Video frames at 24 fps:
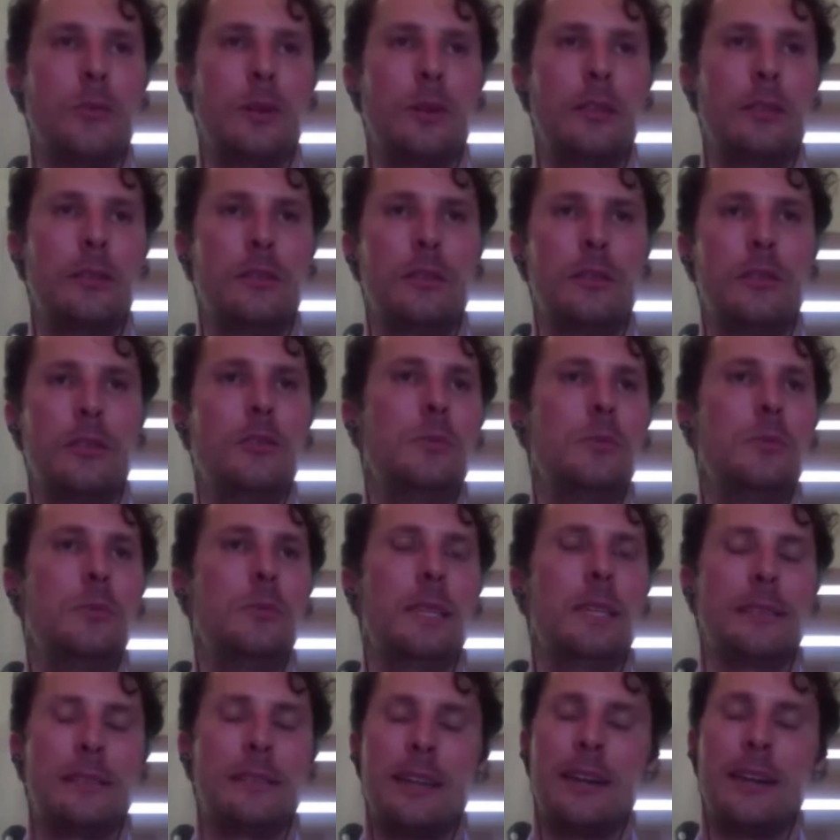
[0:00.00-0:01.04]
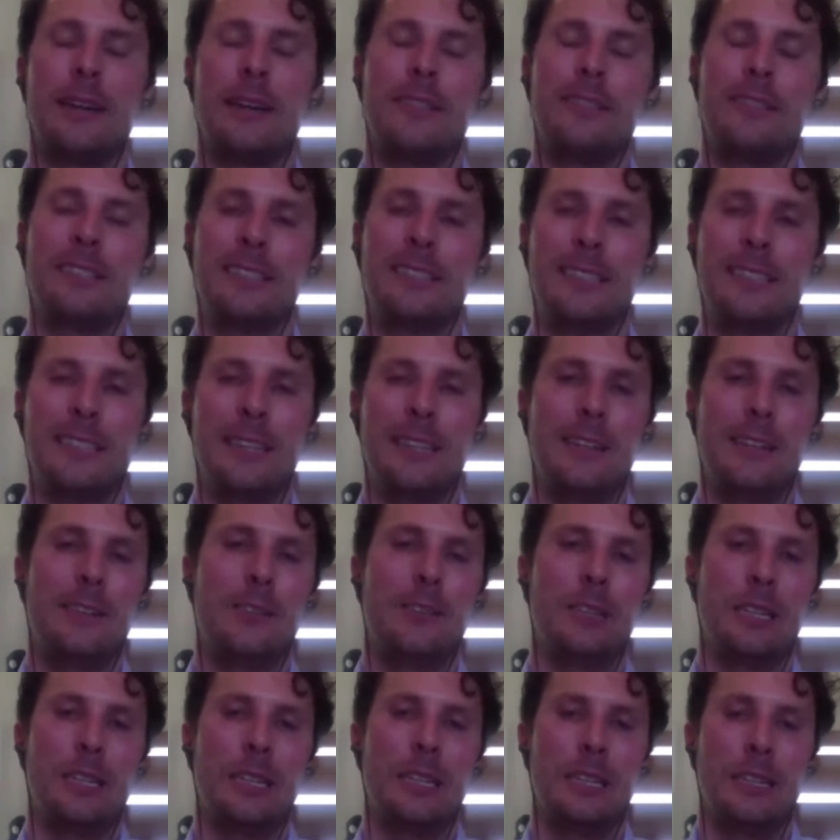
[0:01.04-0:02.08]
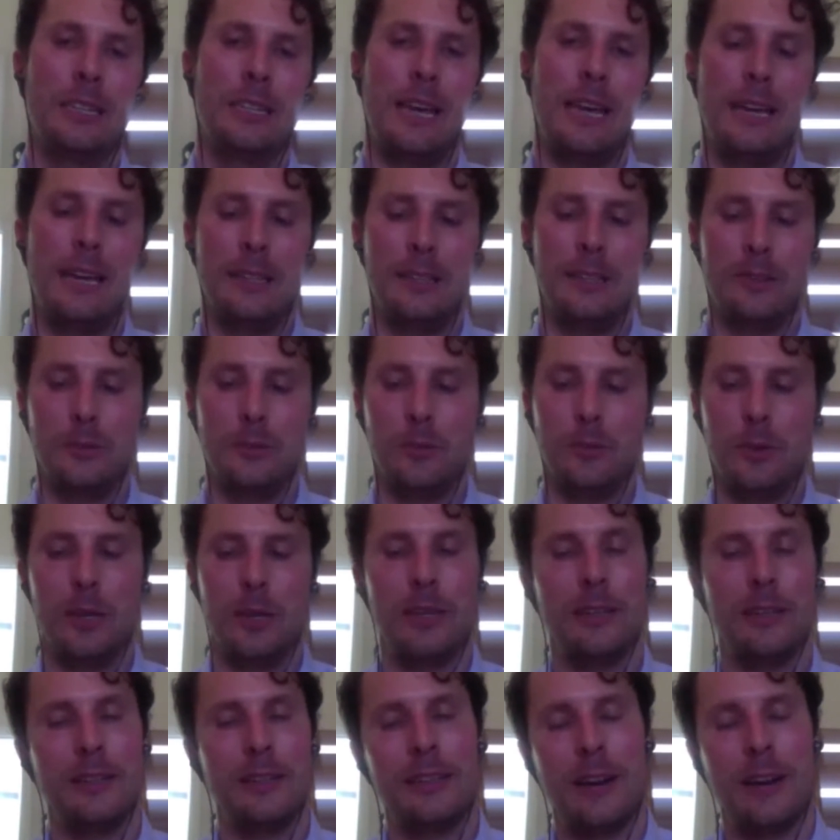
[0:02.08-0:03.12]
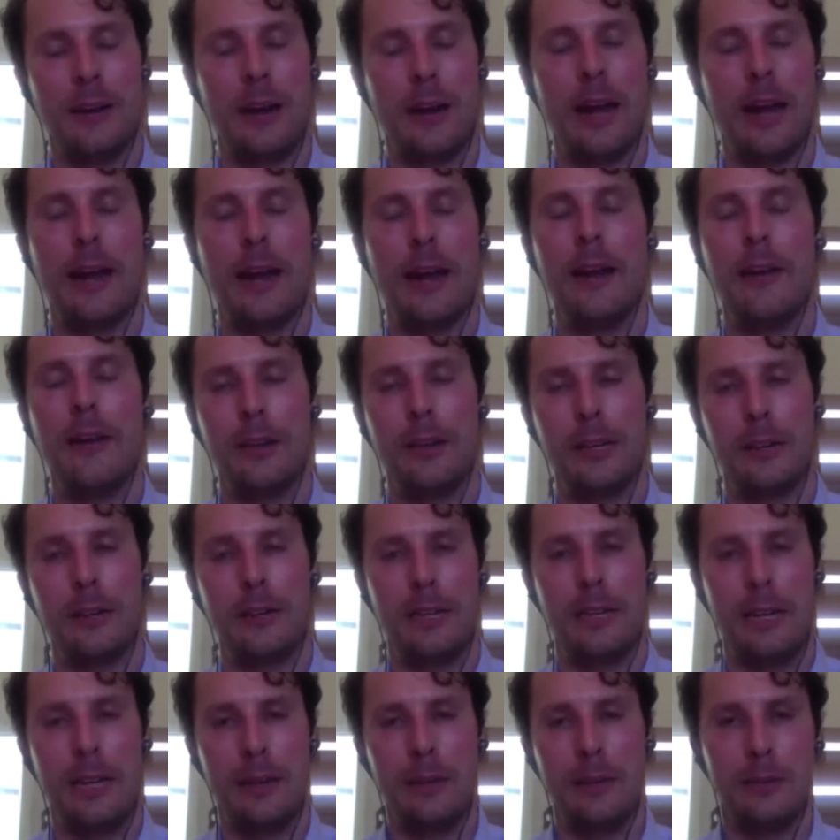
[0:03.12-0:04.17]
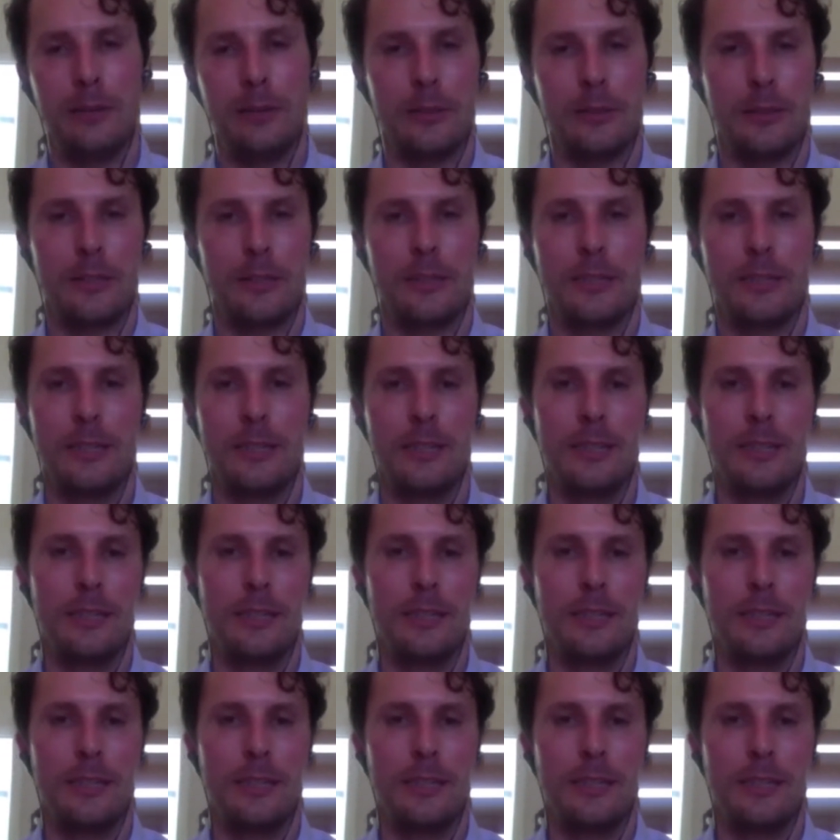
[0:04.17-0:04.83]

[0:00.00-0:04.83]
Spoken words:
2 months ago. That is what our hair and our nails